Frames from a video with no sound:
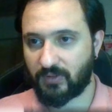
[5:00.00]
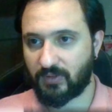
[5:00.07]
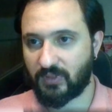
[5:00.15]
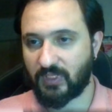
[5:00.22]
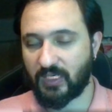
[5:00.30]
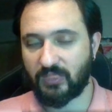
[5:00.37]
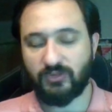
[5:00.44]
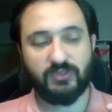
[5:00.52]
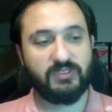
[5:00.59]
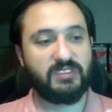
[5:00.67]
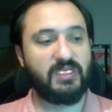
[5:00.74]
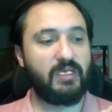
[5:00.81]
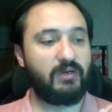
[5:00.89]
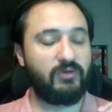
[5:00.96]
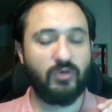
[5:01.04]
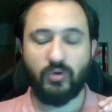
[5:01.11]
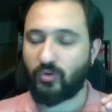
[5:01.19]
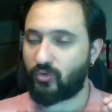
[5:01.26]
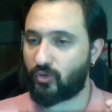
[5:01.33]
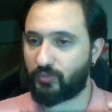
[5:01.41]
I don't care your
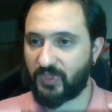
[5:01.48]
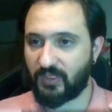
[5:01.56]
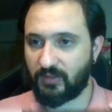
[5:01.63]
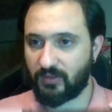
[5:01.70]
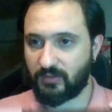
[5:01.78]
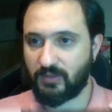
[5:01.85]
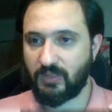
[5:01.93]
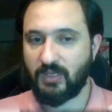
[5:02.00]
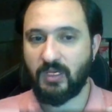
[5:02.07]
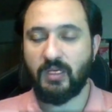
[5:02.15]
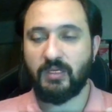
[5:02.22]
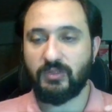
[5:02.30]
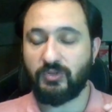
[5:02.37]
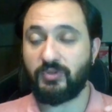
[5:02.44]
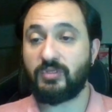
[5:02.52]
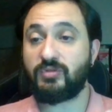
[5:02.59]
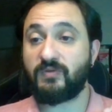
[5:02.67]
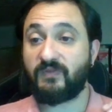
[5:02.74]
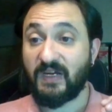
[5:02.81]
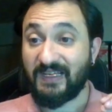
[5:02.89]
own opinion. You need to
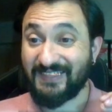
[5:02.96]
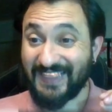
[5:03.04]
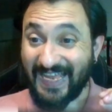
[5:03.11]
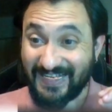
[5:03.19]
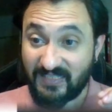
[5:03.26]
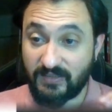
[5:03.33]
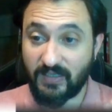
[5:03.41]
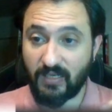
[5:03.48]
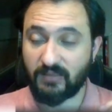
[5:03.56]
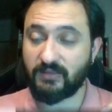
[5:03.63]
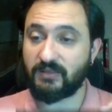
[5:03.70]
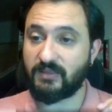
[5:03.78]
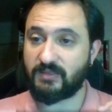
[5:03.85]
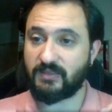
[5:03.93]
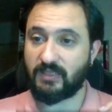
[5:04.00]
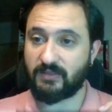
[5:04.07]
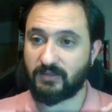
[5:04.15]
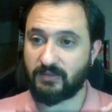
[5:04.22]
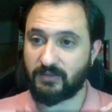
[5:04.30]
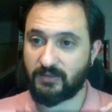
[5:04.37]
find exactly this
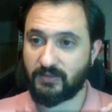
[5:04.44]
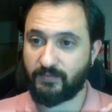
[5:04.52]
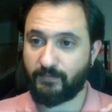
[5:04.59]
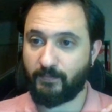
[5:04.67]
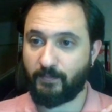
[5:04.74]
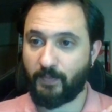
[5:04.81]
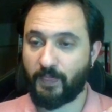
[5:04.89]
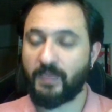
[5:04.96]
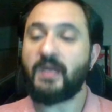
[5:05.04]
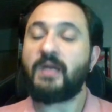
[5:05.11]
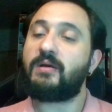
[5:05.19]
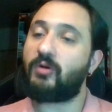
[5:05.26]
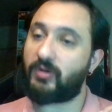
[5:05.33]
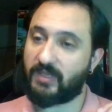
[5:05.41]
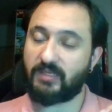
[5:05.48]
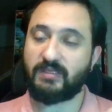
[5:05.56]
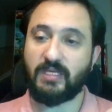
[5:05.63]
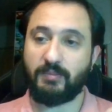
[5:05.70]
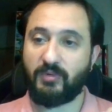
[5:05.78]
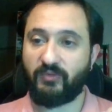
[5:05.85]
sentence. Okay, it
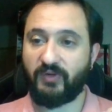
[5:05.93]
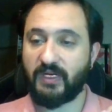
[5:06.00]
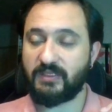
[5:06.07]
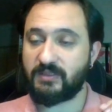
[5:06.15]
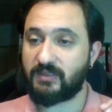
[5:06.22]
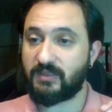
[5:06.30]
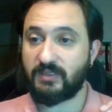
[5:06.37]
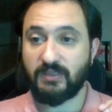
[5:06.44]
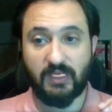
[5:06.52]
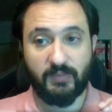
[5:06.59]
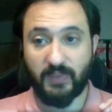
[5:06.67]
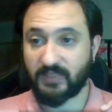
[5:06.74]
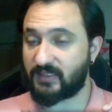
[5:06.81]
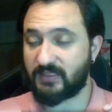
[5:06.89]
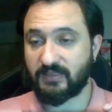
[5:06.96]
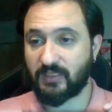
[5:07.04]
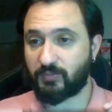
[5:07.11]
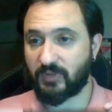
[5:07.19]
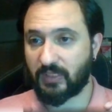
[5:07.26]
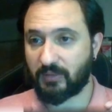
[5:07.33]
can be rephrased, but it's not
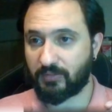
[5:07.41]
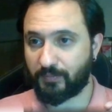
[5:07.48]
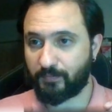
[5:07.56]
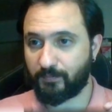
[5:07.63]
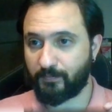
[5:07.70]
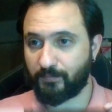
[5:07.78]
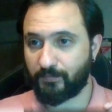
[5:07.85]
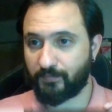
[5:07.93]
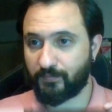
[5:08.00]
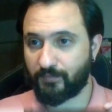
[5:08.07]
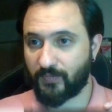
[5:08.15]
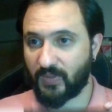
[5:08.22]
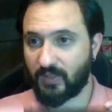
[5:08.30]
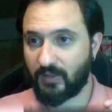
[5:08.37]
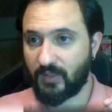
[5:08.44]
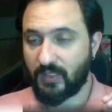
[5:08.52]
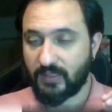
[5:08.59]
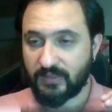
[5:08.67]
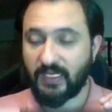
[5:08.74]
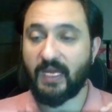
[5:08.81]
problem.
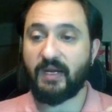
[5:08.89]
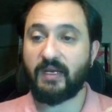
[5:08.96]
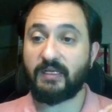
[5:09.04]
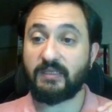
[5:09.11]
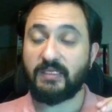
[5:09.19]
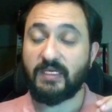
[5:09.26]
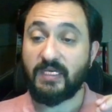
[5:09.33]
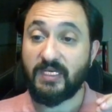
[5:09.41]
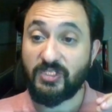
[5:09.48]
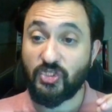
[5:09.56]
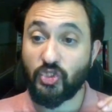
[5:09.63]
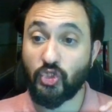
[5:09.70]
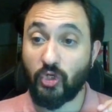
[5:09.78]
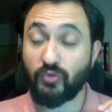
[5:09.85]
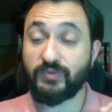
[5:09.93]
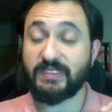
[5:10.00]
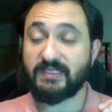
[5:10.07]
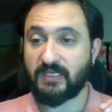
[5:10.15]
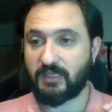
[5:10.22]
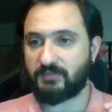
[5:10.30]
Directly, it shows the
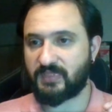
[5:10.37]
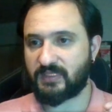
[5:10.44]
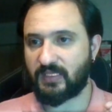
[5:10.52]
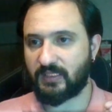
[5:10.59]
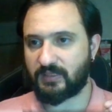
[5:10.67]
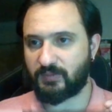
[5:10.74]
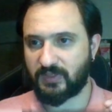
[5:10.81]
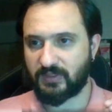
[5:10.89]
same statement.